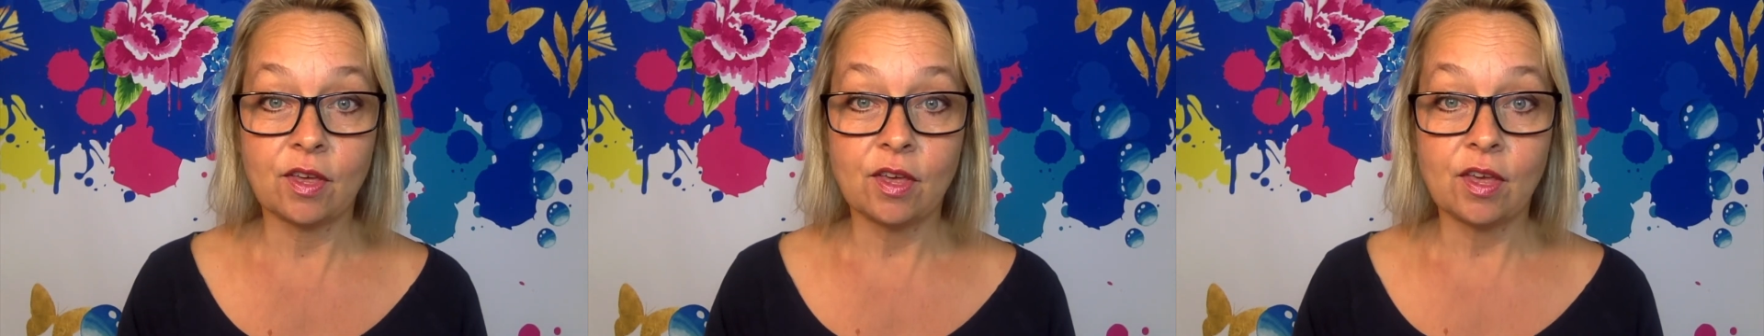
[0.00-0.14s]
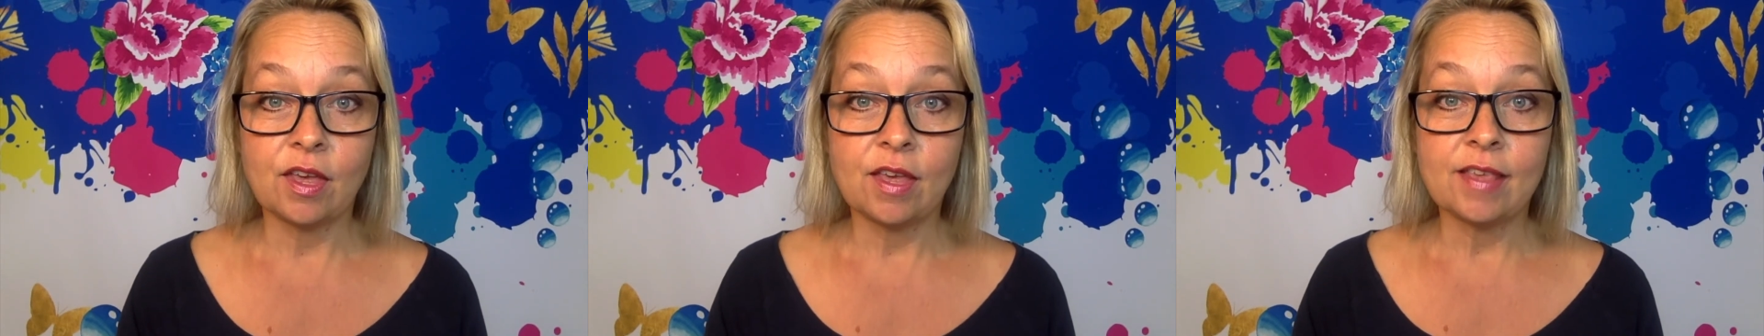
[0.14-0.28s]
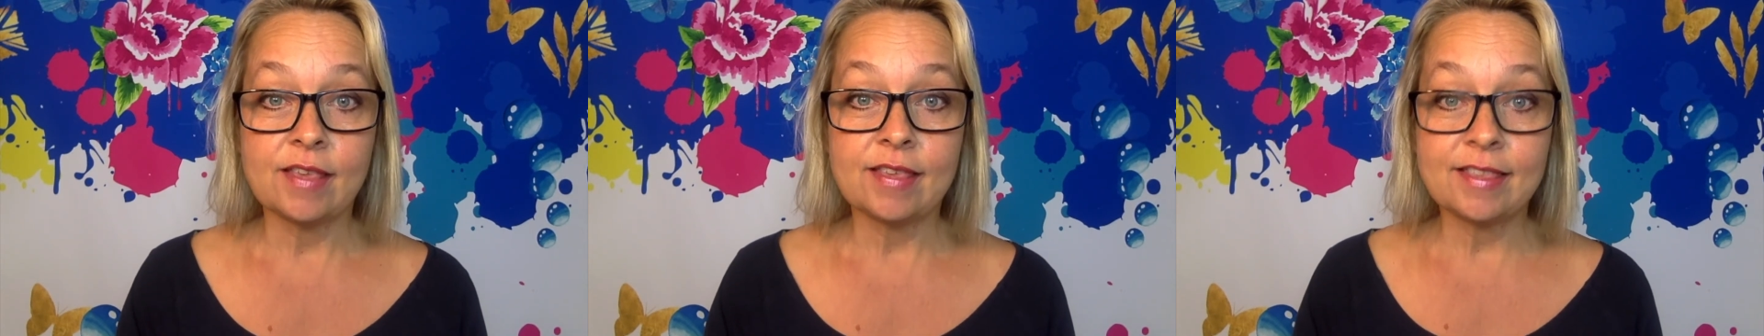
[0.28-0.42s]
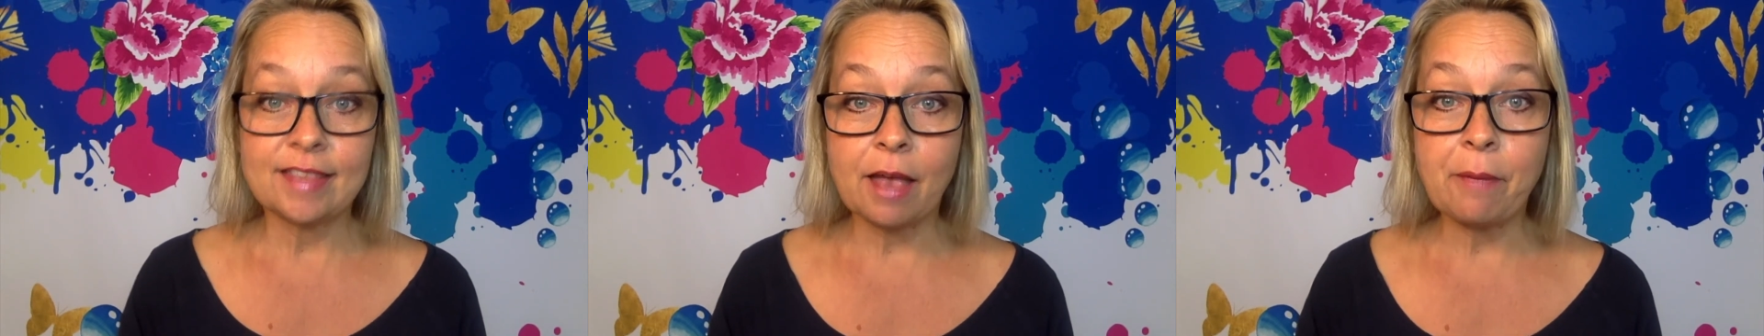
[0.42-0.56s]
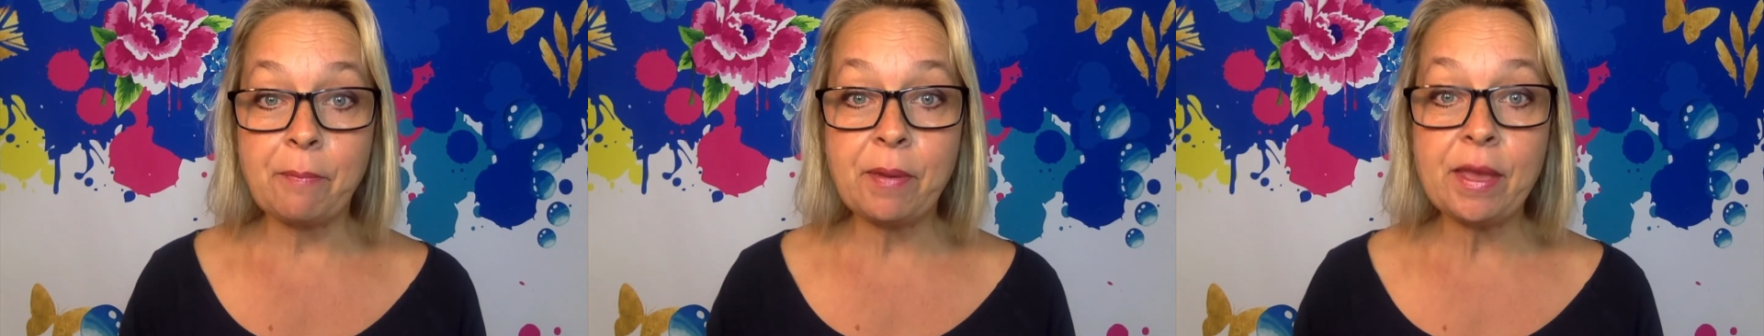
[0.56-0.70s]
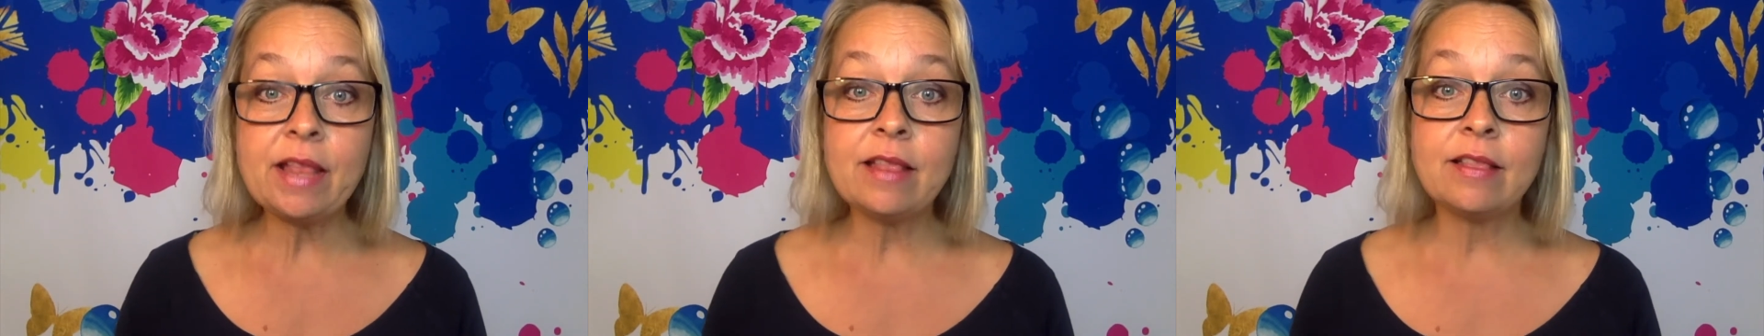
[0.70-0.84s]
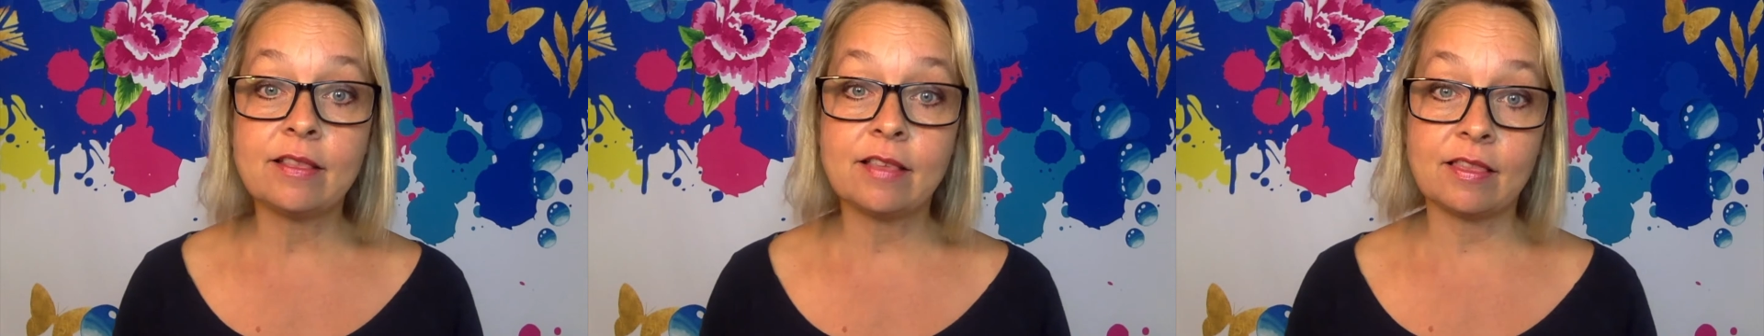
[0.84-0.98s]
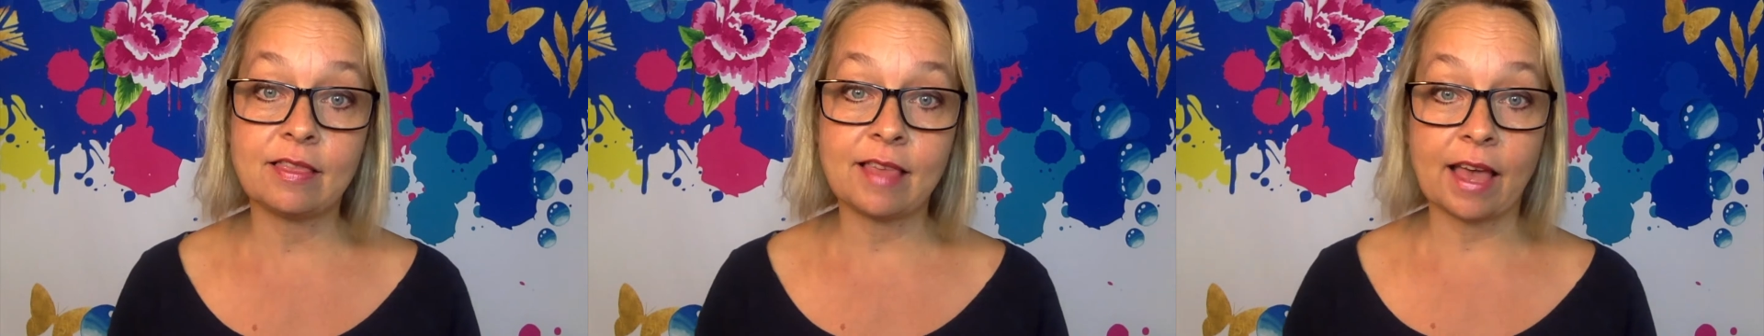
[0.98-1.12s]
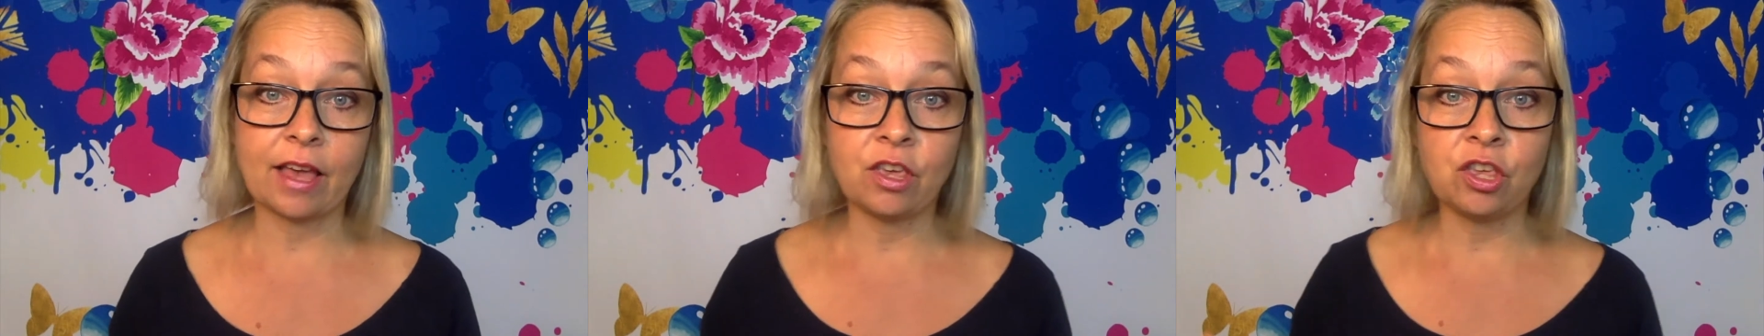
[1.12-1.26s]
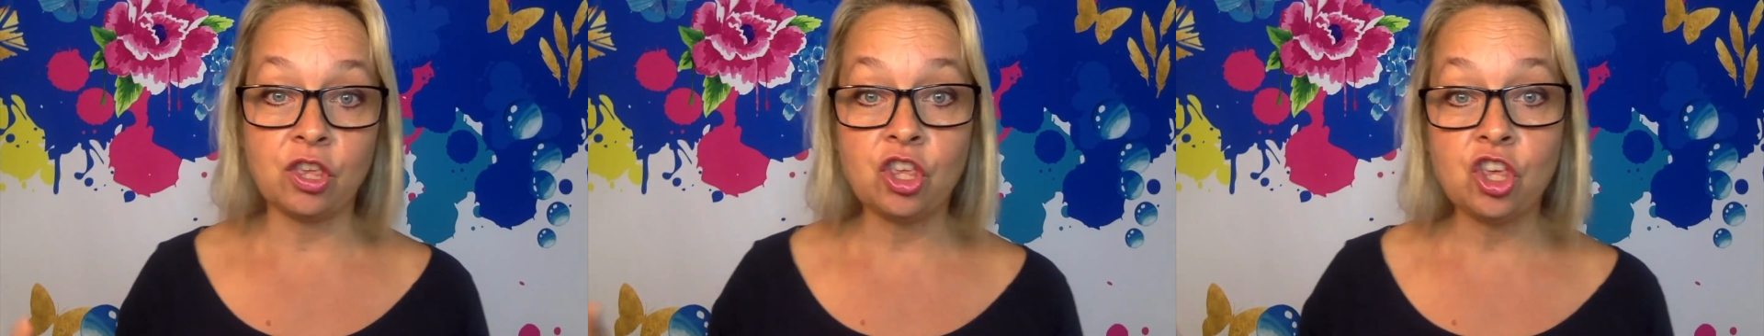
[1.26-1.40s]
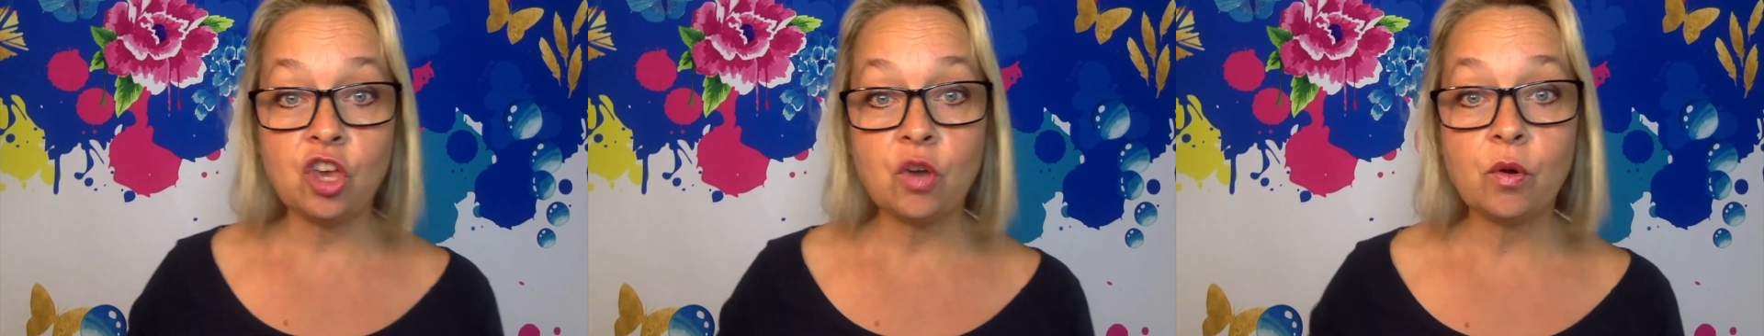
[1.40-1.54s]
step into that
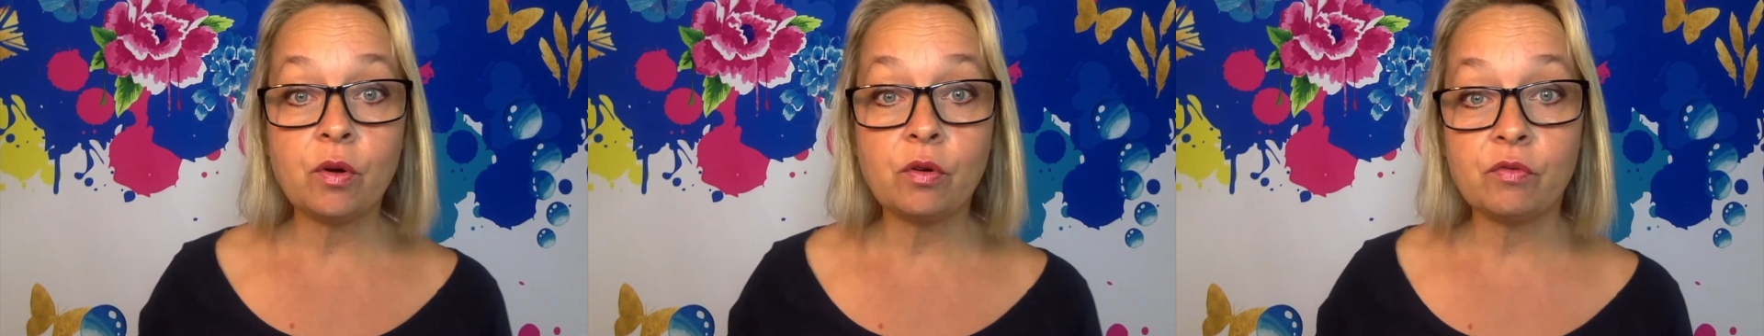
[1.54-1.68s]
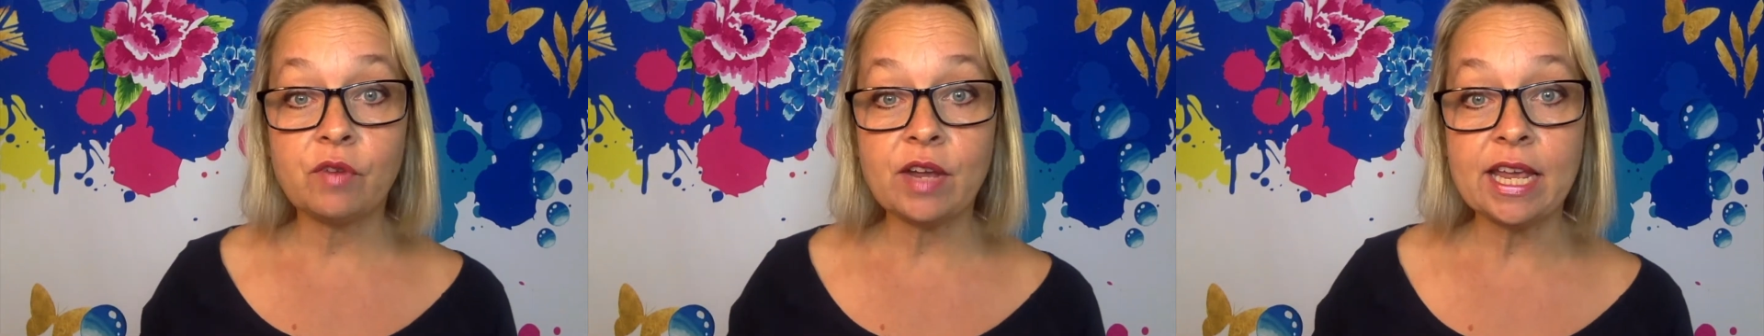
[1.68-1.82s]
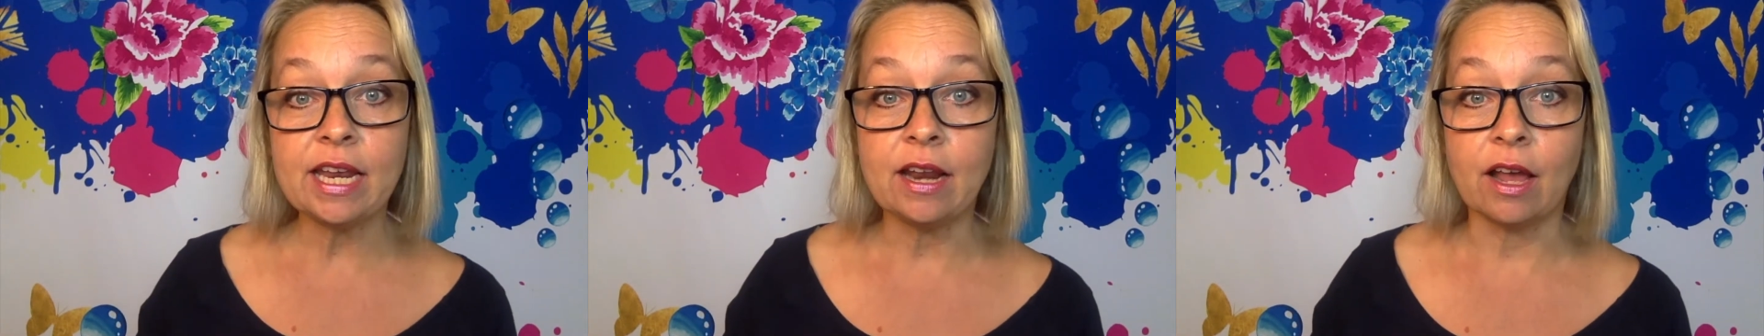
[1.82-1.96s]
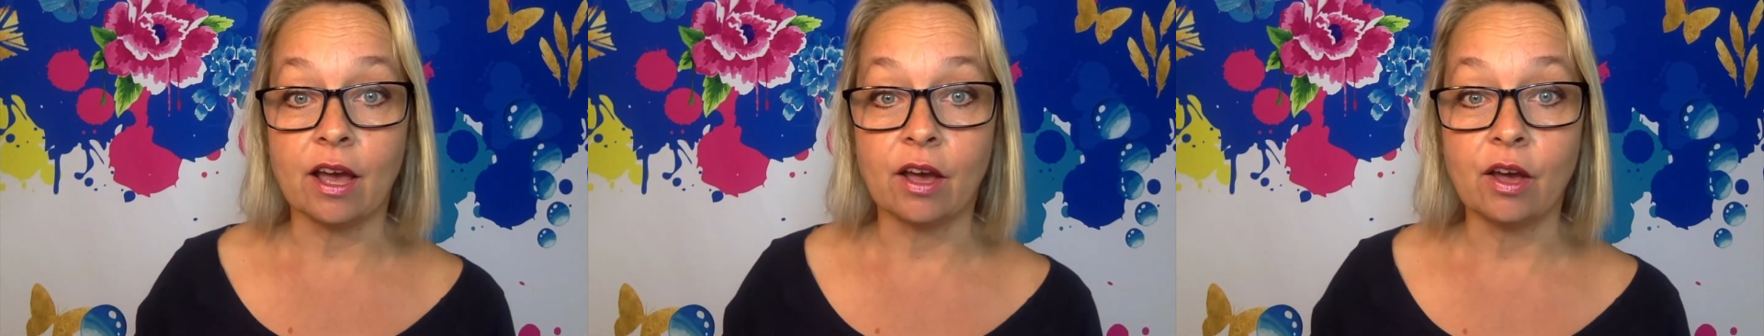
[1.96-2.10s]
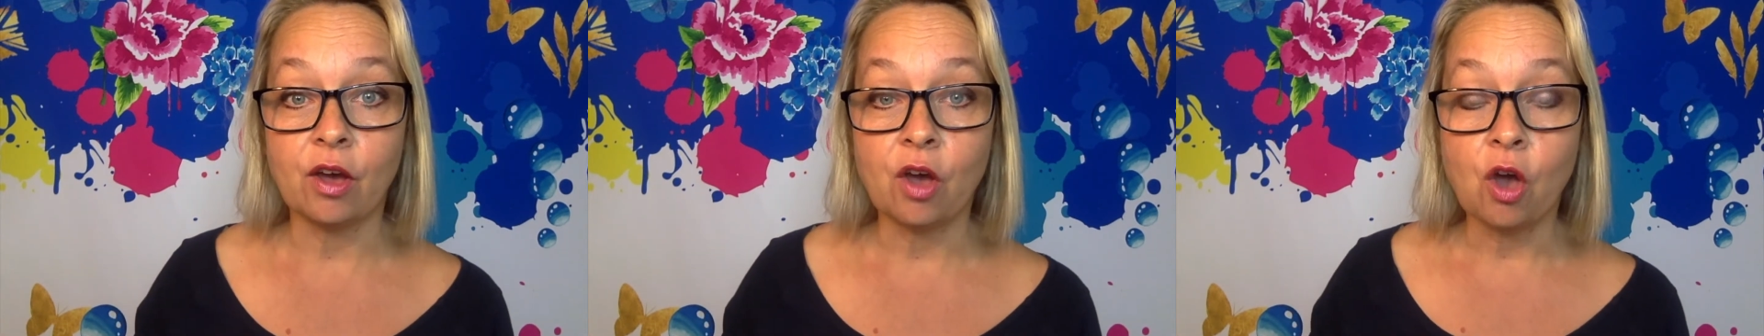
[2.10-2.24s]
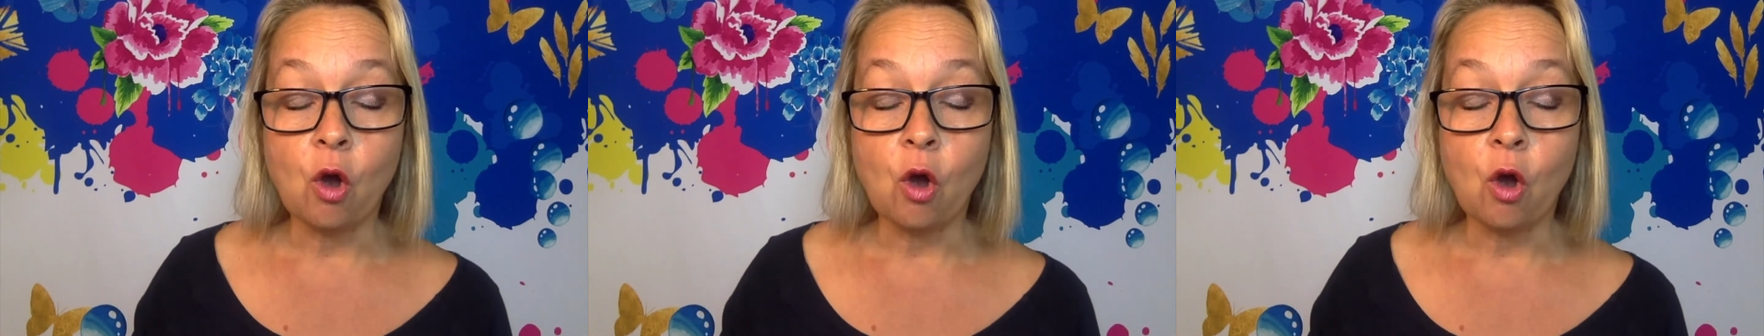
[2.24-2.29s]
new arena